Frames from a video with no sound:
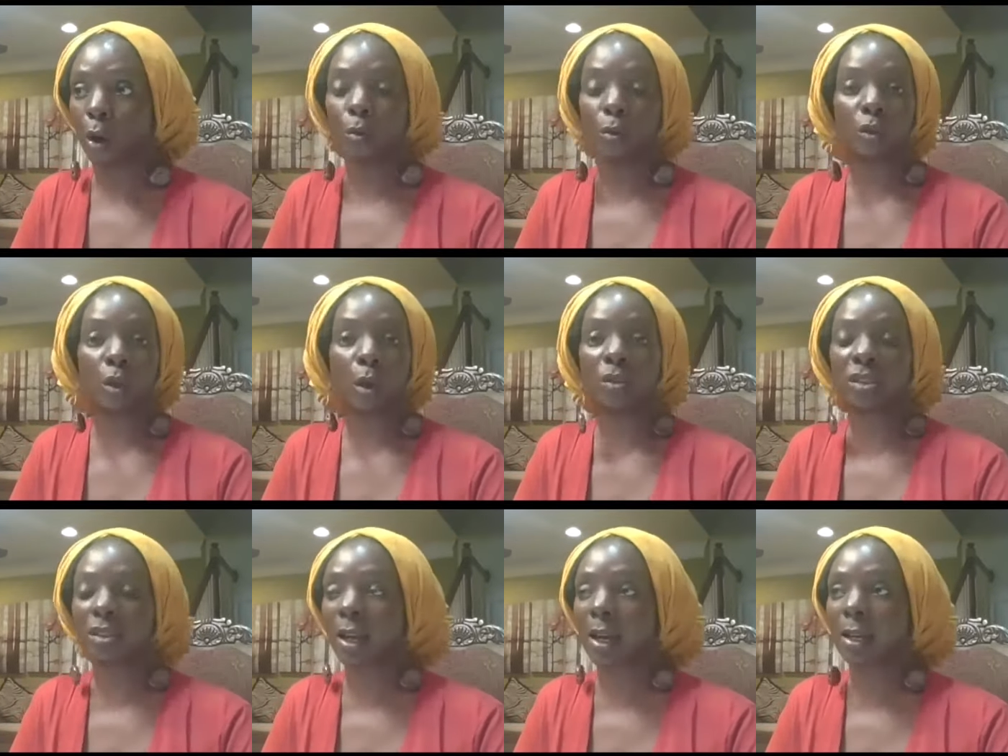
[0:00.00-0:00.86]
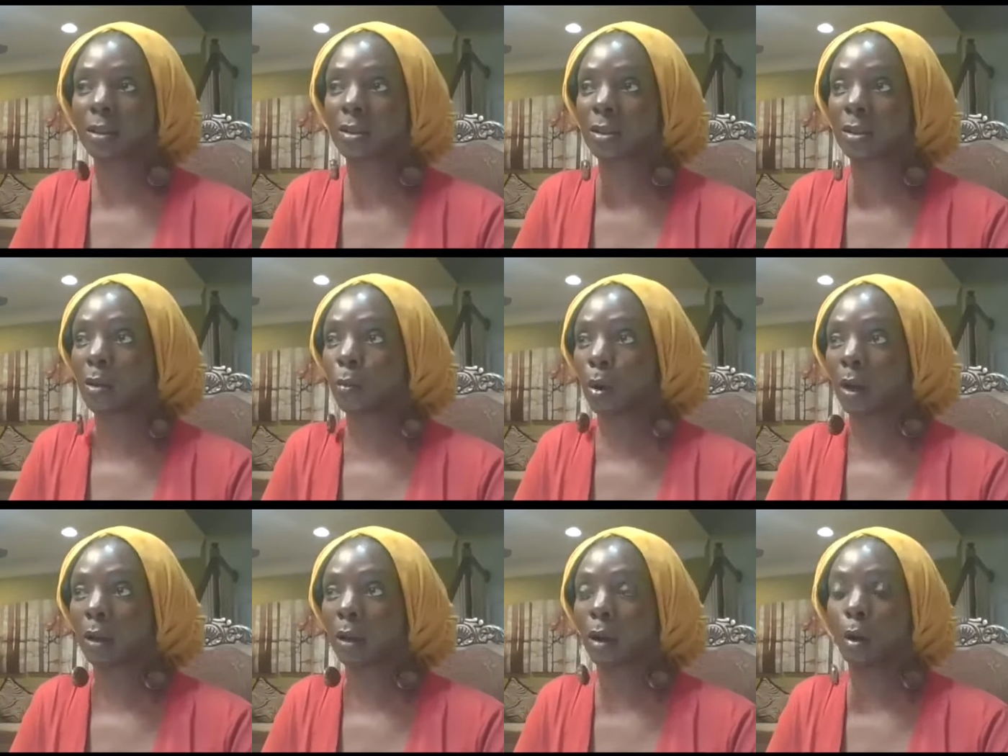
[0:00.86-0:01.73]
don't don't say to
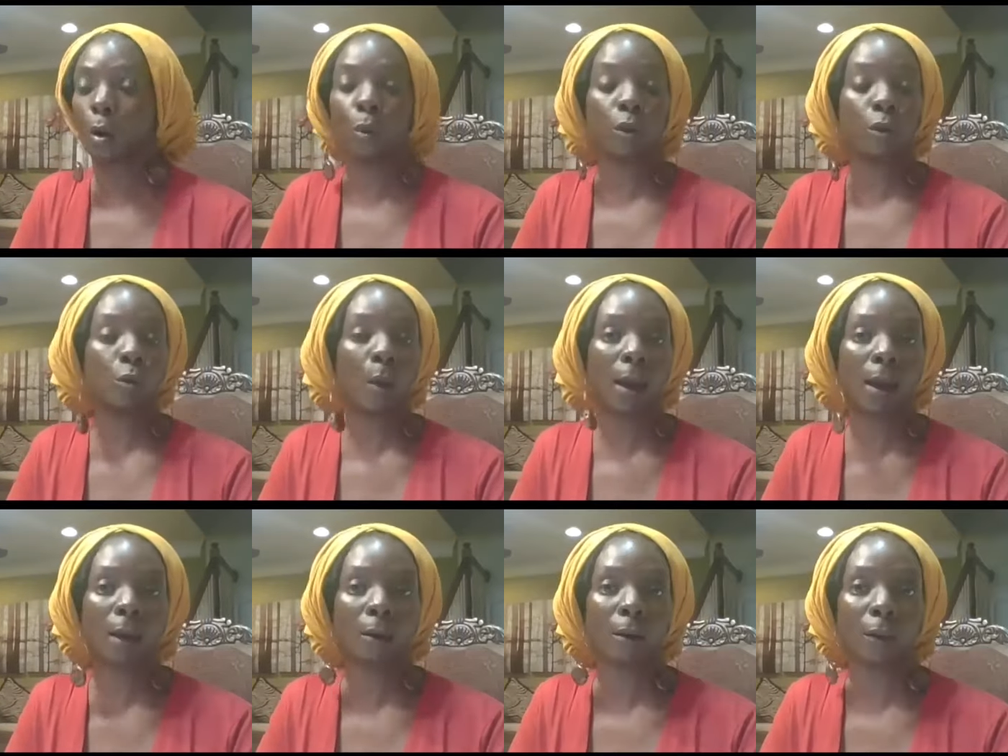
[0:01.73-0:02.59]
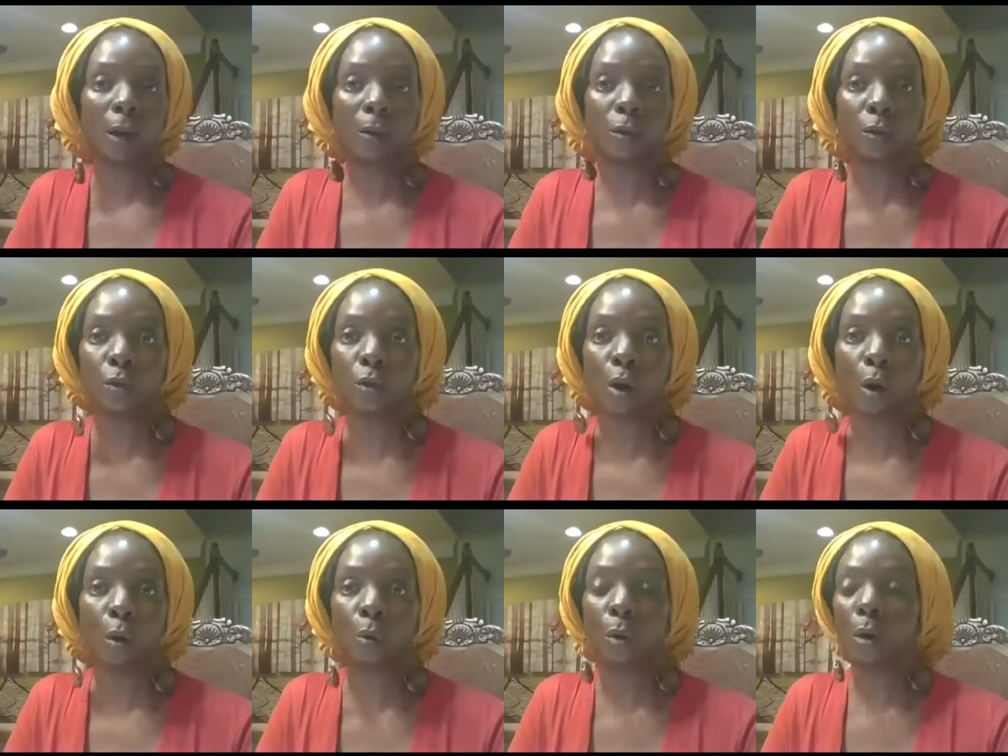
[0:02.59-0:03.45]
someone oh well you have you
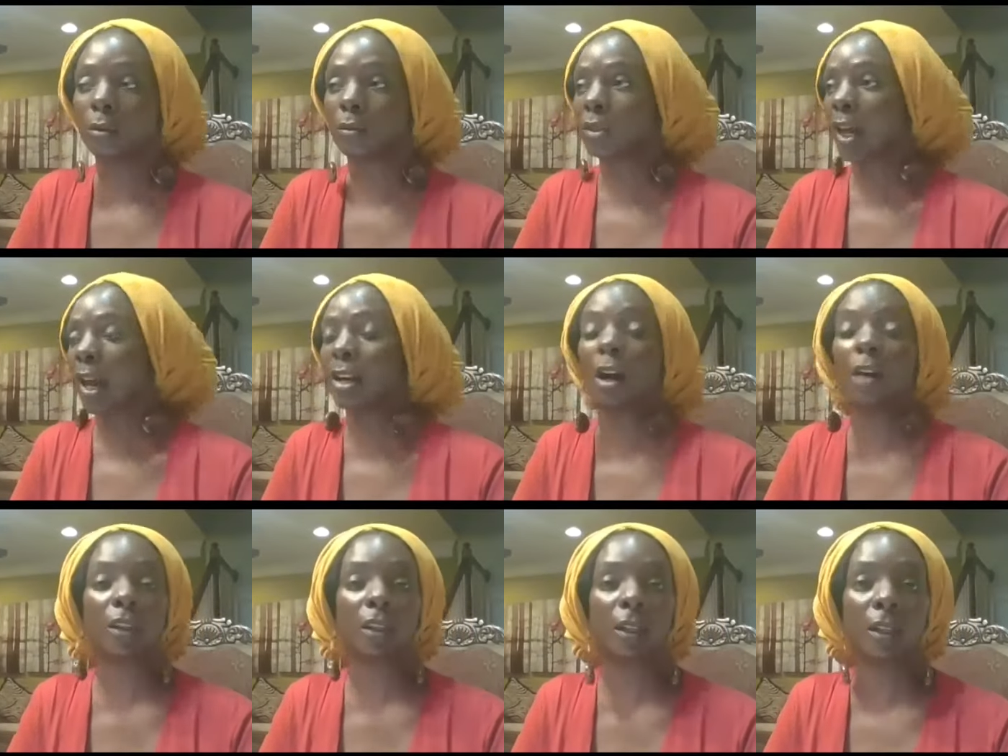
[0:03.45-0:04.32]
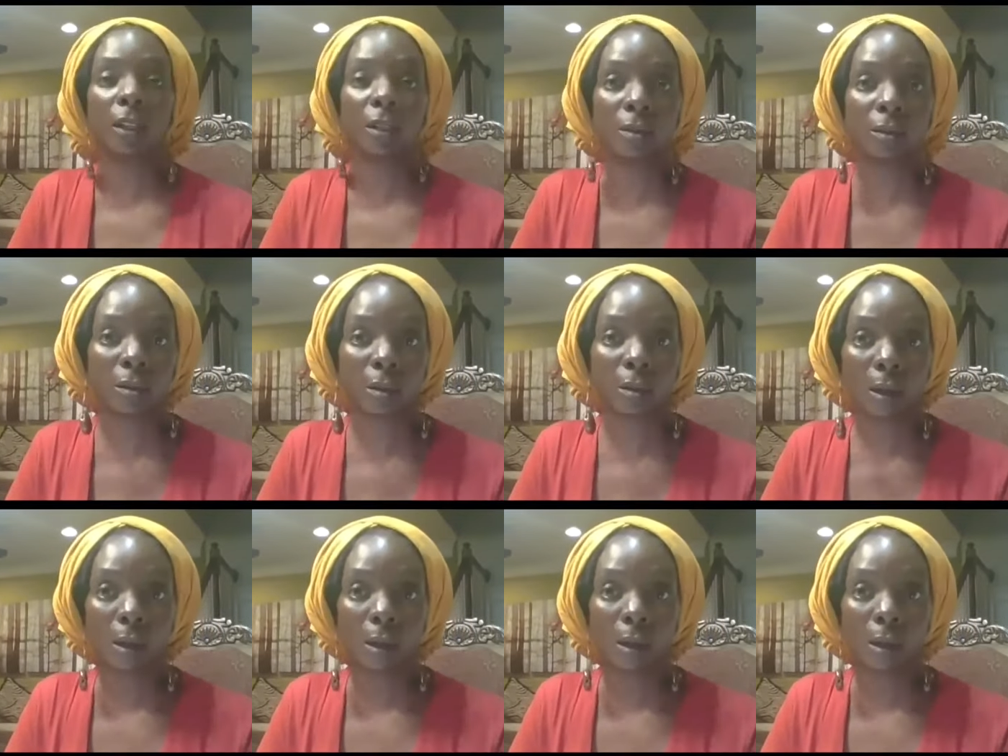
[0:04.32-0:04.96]
know 10 other kids